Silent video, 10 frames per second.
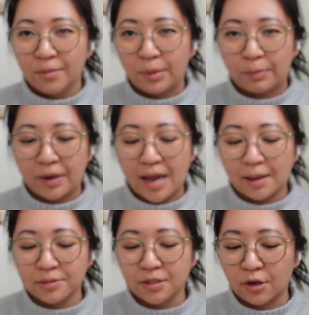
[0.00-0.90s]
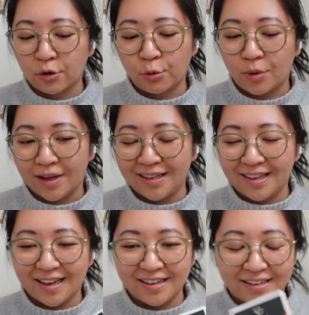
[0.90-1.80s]
but perhaps not quite
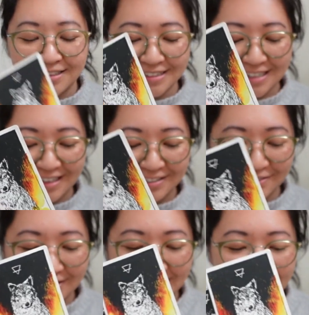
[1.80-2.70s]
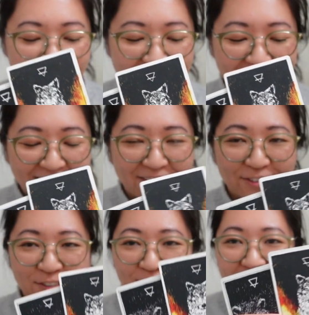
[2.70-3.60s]
yet and it's kind of like this
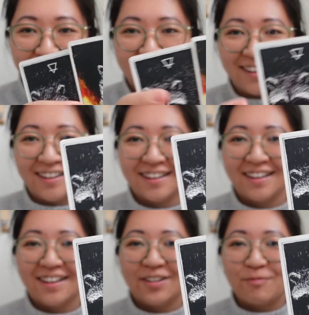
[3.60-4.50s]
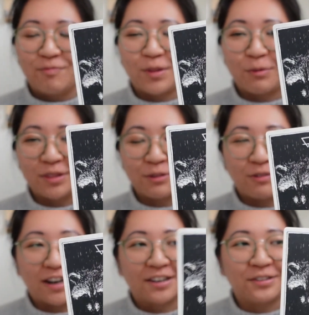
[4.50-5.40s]
energy with the
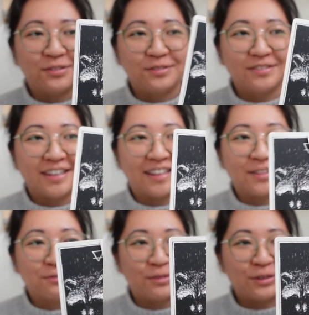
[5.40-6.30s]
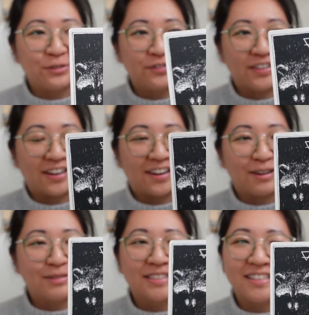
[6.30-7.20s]
raccoon and the wolf here.
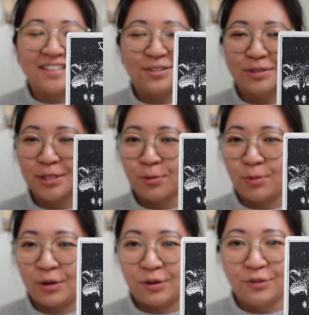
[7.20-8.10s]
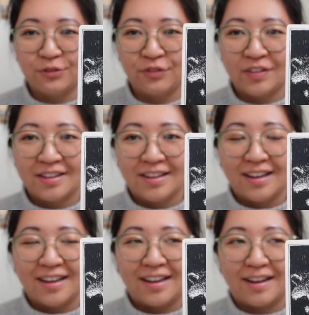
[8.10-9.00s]
I'm seeing you as the wolf
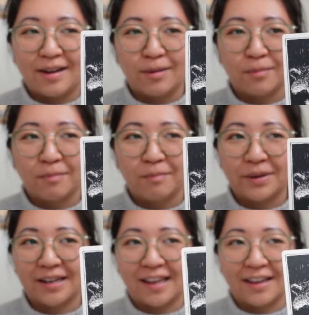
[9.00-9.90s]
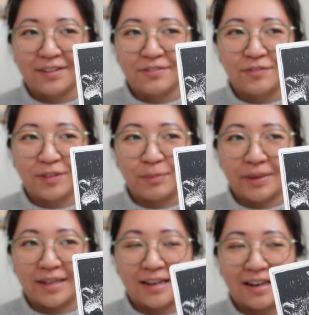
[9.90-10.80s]
um, but again, flip
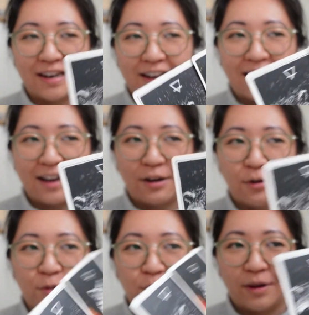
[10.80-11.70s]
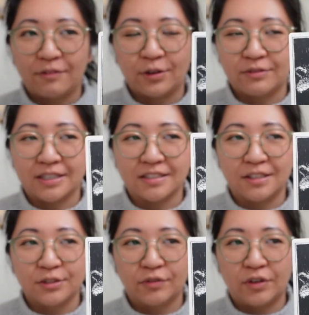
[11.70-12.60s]
it however it
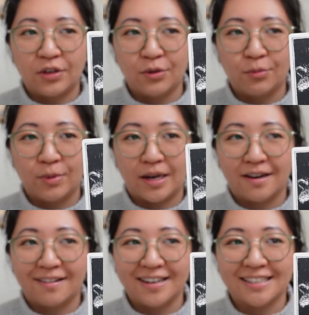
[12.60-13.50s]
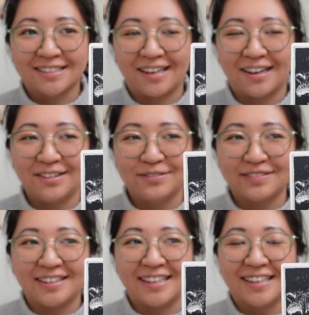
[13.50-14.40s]
resonates for you, where it's kind of
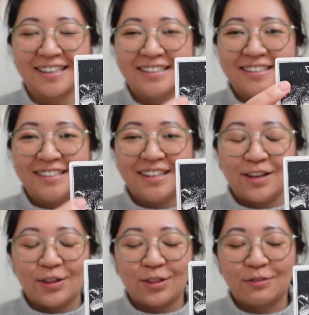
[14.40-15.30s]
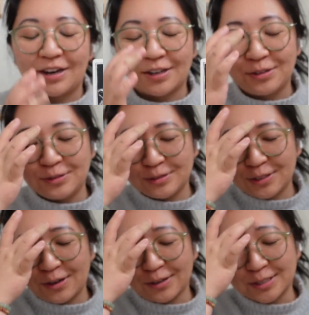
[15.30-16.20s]
like the raccoon
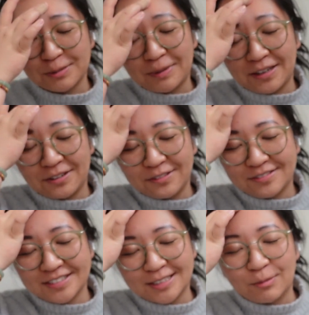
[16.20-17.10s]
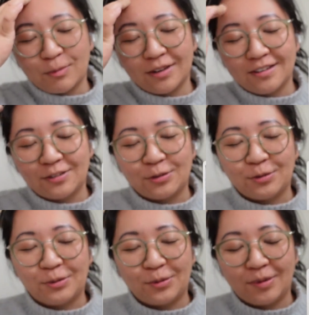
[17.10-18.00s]
talks about someone
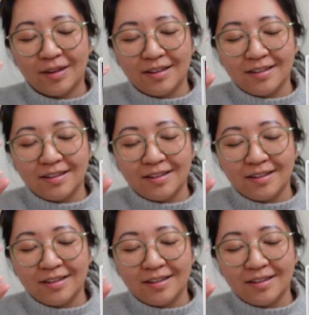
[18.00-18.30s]
who